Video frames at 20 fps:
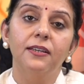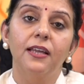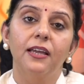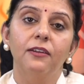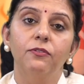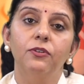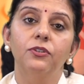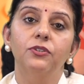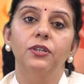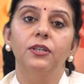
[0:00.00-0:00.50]

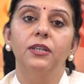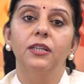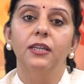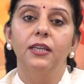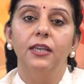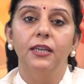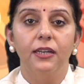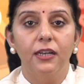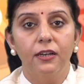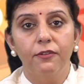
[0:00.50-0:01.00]
diversity
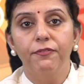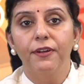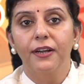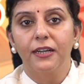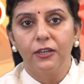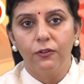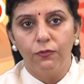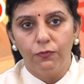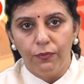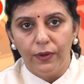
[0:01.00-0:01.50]
in an
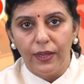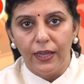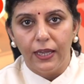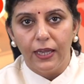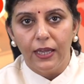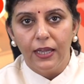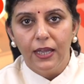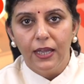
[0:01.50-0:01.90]
effective way.